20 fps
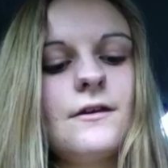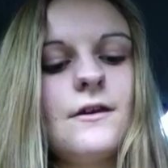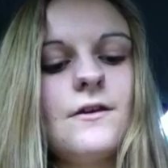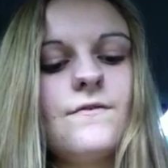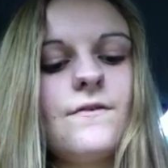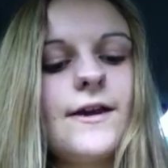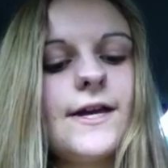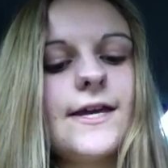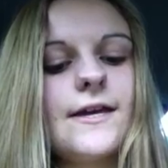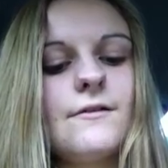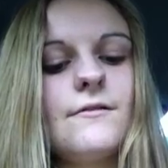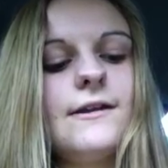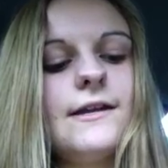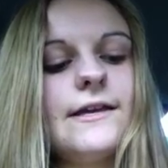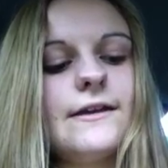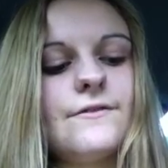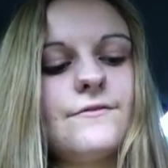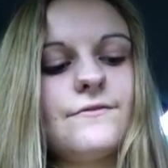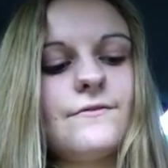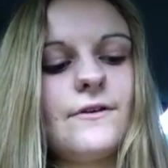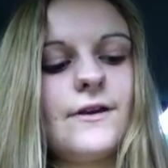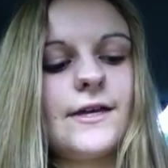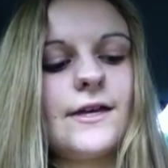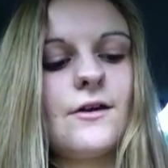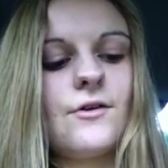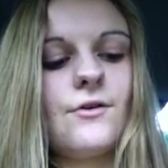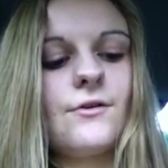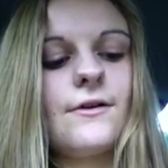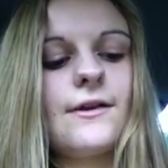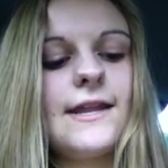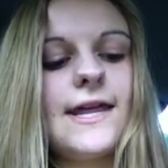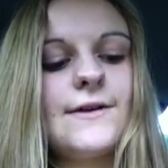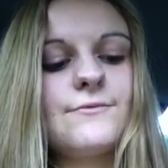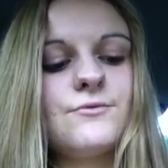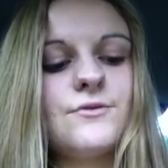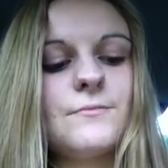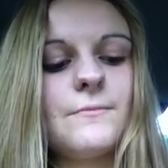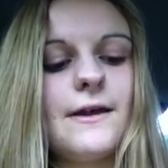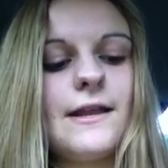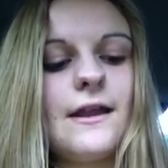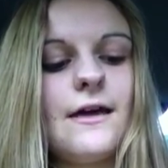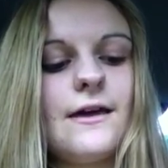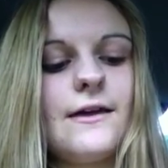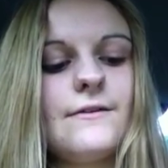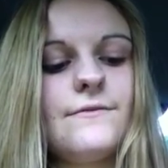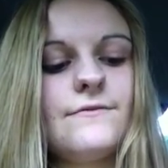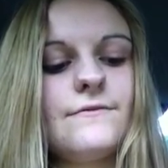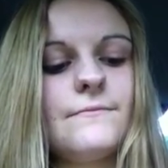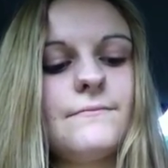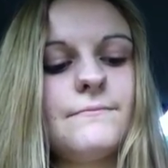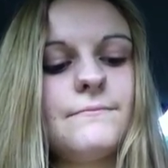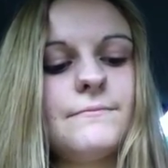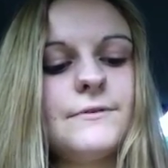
If I cannot live, I cannot connect with my life,